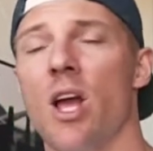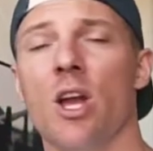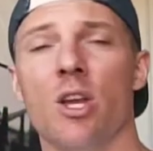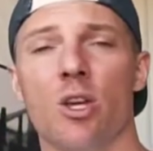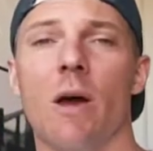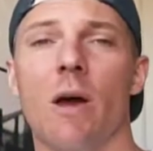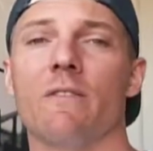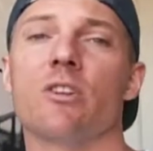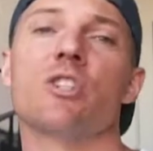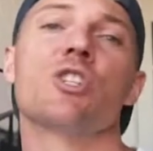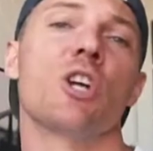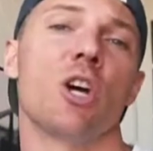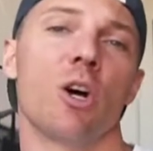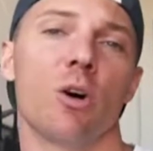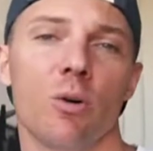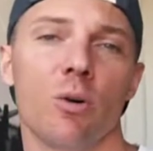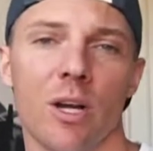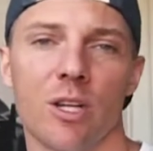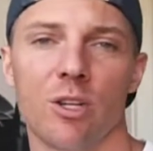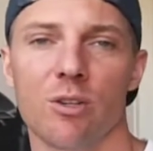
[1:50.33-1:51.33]
you have a
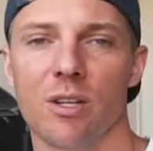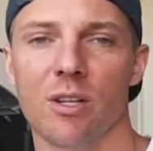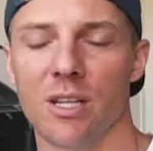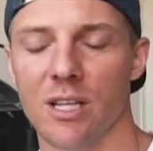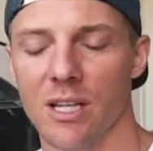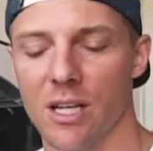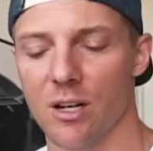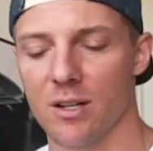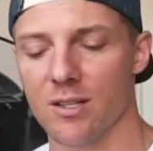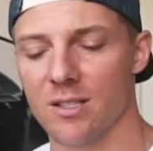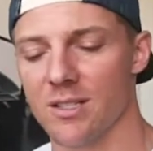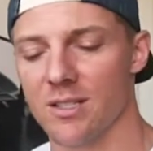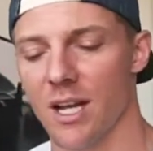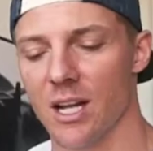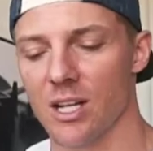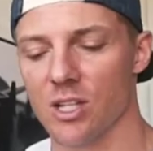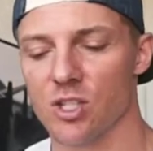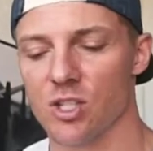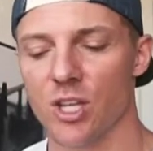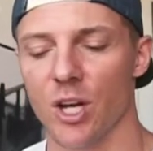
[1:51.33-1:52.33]
show and you need to get on
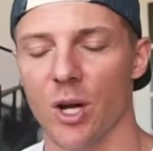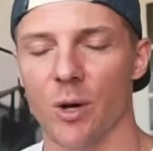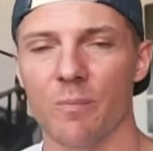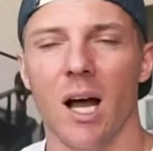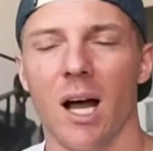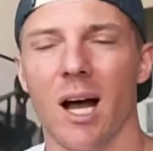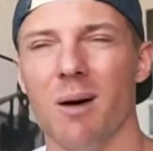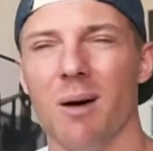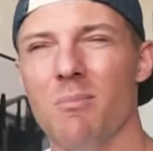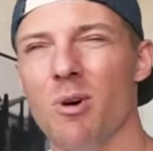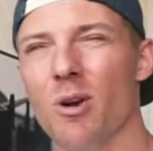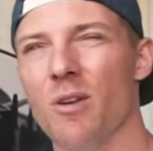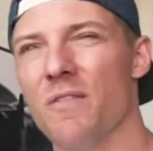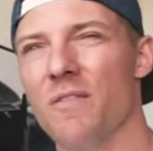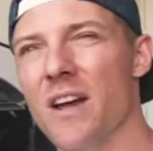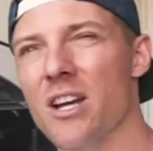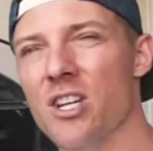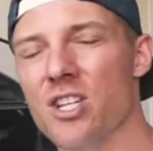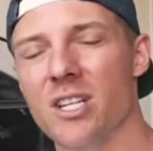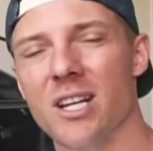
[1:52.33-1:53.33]
stage. So
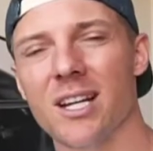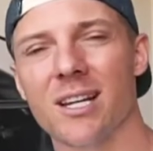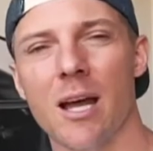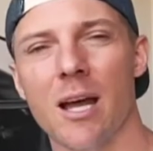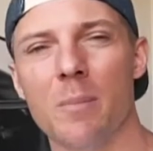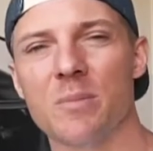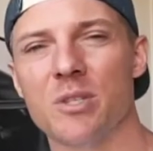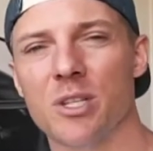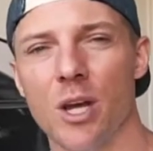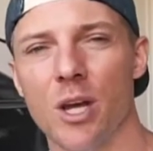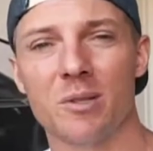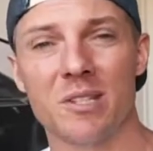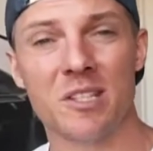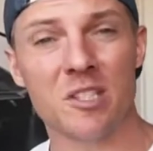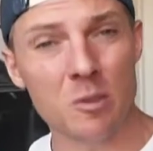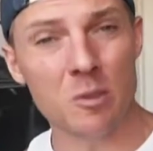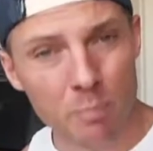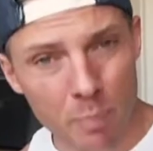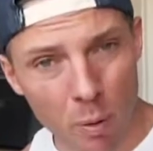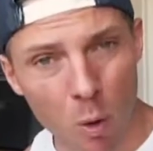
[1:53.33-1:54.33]
motivation, it comes and goes.
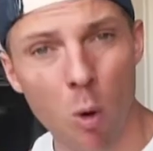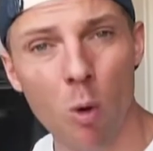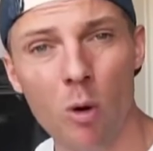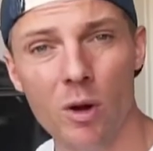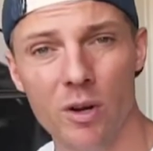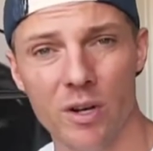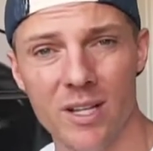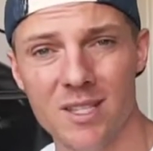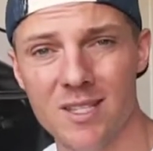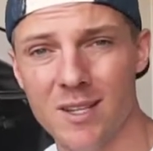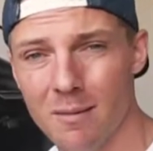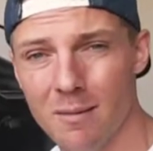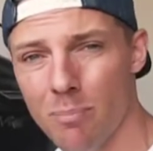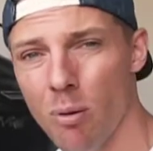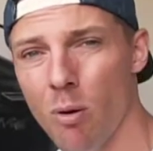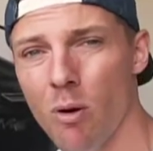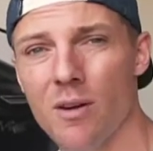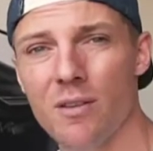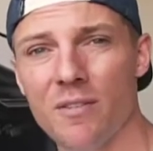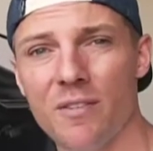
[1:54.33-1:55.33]
It's important, it's an
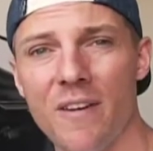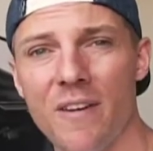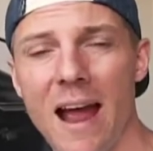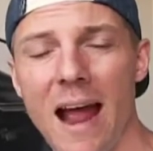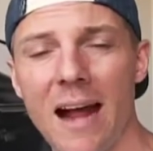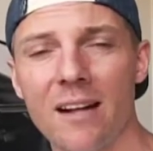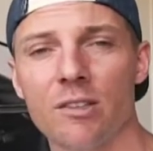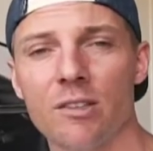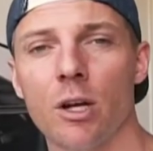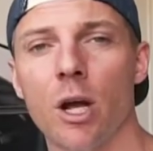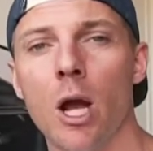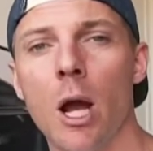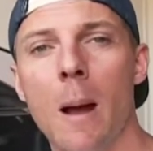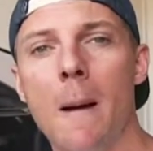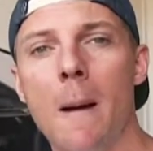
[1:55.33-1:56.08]
important factor,